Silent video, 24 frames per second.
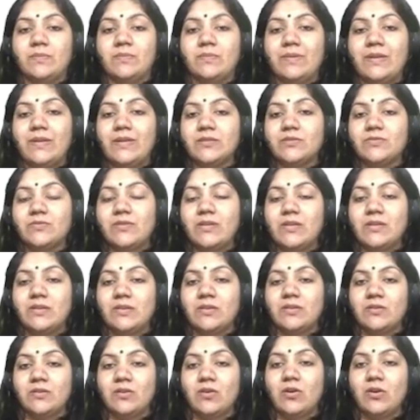Please read
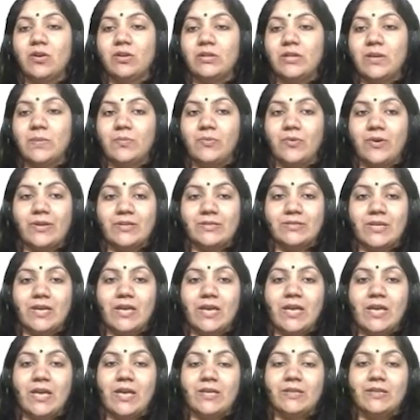all the points,
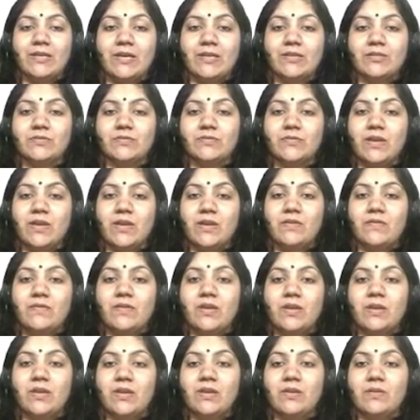that is very,
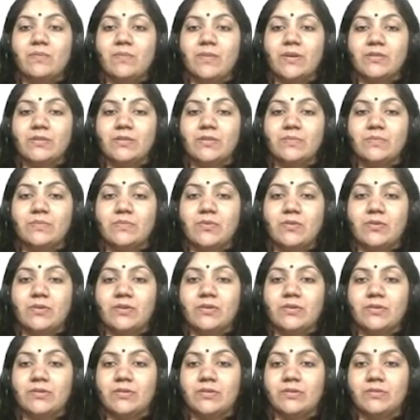very much
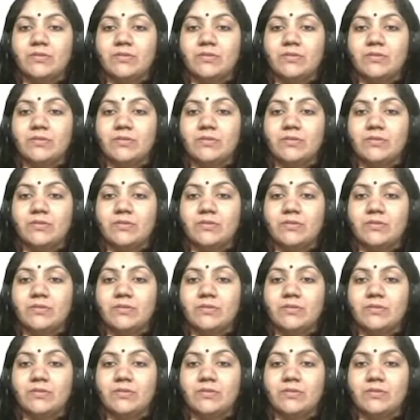important.